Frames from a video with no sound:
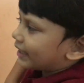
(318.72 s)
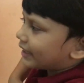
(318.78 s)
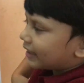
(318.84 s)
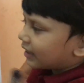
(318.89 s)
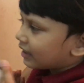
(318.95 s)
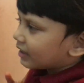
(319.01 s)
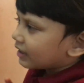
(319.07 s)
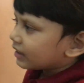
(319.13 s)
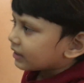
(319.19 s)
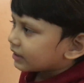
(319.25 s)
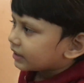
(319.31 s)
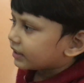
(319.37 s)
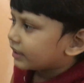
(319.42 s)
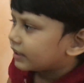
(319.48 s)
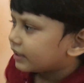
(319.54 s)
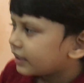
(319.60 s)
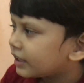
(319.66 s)
and
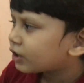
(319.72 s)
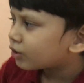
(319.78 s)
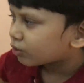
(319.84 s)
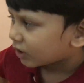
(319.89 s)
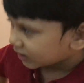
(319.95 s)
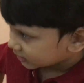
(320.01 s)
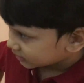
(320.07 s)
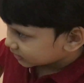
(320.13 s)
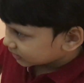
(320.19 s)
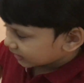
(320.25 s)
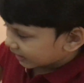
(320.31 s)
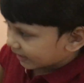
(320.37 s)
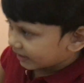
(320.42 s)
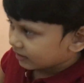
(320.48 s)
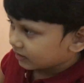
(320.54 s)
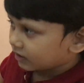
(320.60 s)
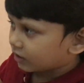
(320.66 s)
it was
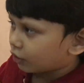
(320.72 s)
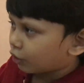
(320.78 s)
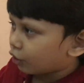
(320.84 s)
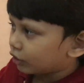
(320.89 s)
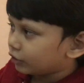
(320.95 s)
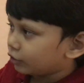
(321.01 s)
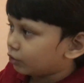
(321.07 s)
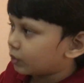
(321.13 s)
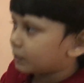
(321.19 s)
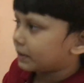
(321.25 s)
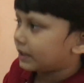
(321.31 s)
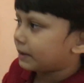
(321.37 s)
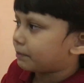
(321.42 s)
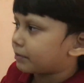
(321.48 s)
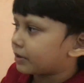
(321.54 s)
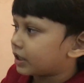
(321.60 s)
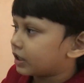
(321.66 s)
the Holy Roman
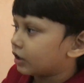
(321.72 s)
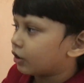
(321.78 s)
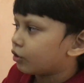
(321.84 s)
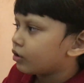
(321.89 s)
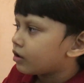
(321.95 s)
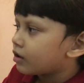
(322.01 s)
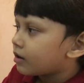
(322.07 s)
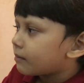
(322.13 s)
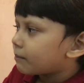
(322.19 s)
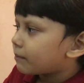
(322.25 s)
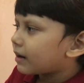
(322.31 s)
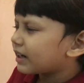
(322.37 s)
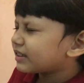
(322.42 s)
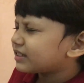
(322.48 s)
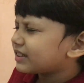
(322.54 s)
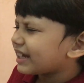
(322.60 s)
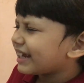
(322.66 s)
Empire now.
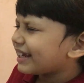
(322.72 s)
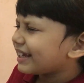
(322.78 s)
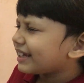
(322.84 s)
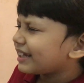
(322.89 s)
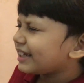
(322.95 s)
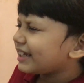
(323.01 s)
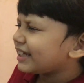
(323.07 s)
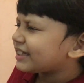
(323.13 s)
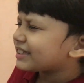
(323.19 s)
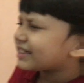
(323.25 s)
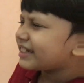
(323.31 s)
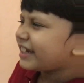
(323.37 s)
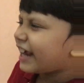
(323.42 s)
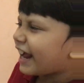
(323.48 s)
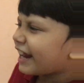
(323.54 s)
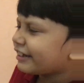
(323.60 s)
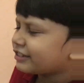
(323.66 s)
But it
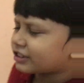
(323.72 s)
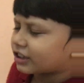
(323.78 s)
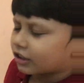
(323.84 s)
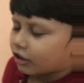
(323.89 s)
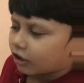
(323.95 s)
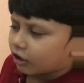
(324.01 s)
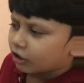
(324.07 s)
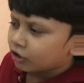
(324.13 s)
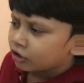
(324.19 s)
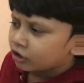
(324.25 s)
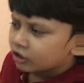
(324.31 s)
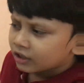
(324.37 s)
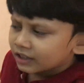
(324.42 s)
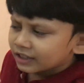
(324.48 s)
can't occur